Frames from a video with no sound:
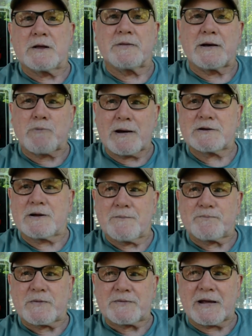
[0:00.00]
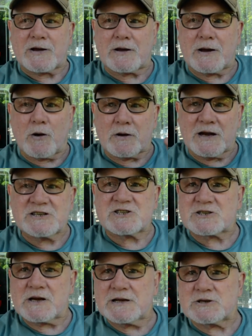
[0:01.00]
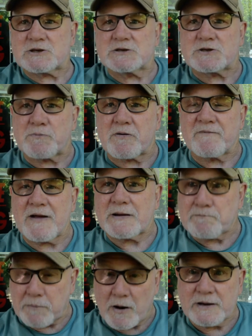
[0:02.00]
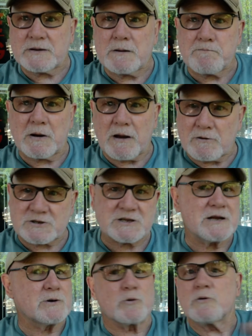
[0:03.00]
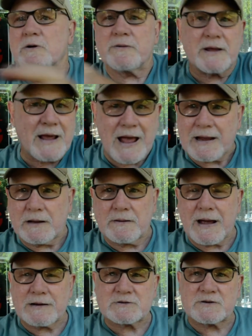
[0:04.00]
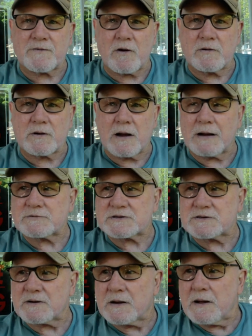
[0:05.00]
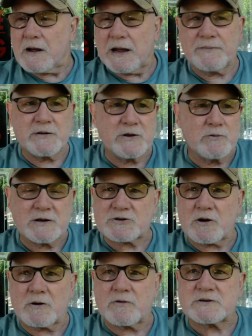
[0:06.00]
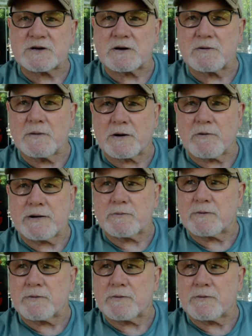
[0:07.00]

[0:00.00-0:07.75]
they went they got legislation to prevent Biden and Pelosi and all of the gang in the House of, Cong- House of in the U.S. Congress agreed